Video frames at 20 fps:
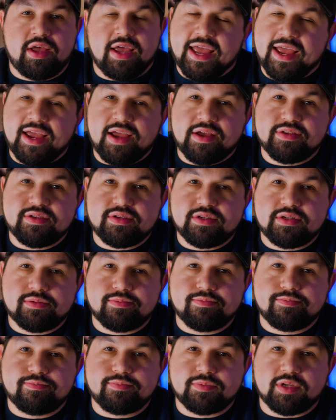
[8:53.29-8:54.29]
and
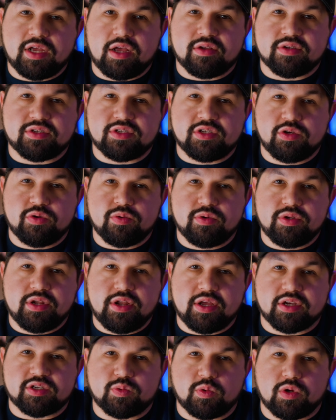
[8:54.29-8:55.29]
I'll see you in the
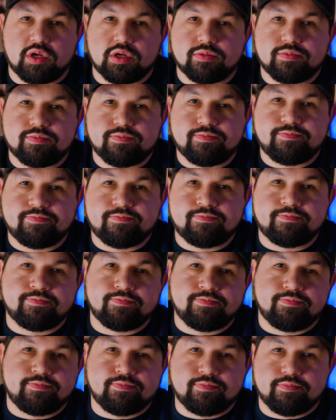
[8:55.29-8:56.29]
next one.
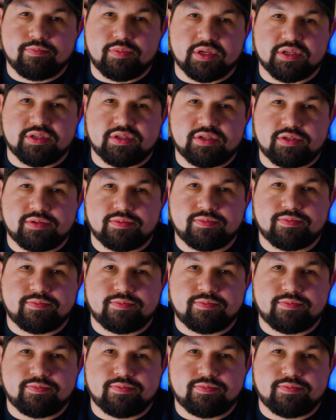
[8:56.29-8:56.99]
Peace.